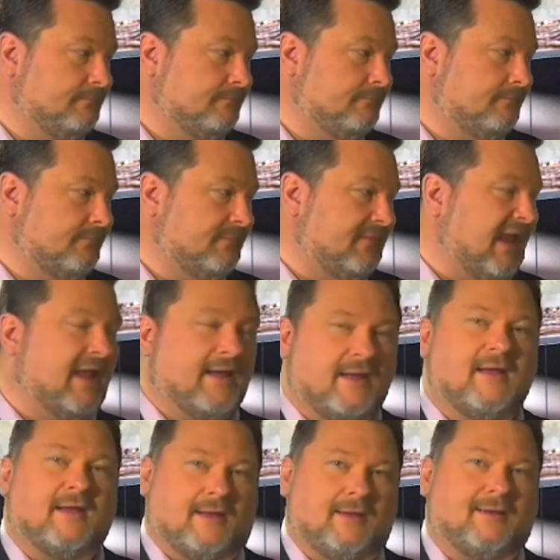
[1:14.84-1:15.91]

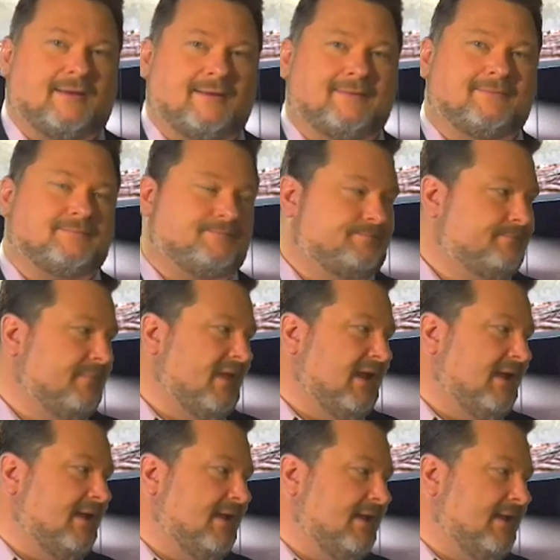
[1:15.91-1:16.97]

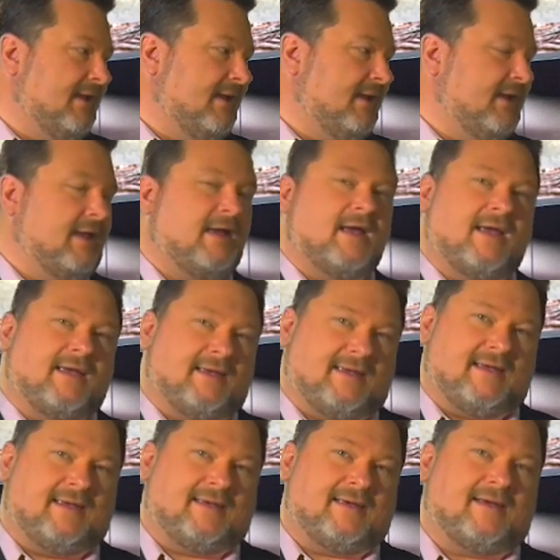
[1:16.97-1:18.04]

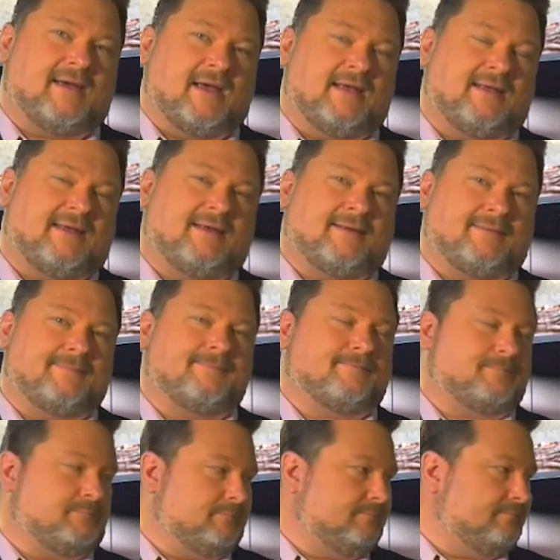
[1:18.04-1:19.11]

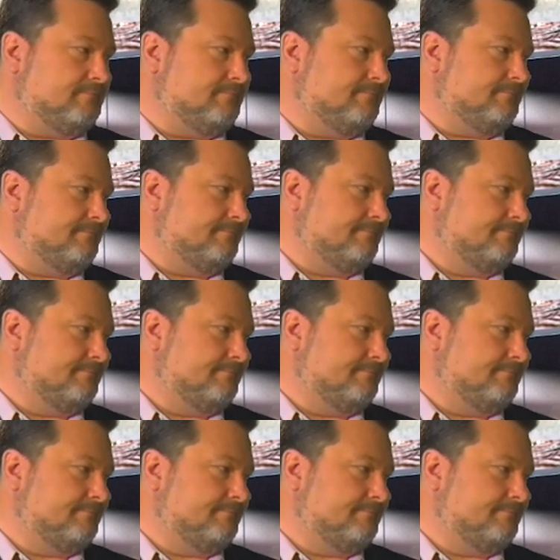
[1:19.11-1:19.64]
The person shown says nothing.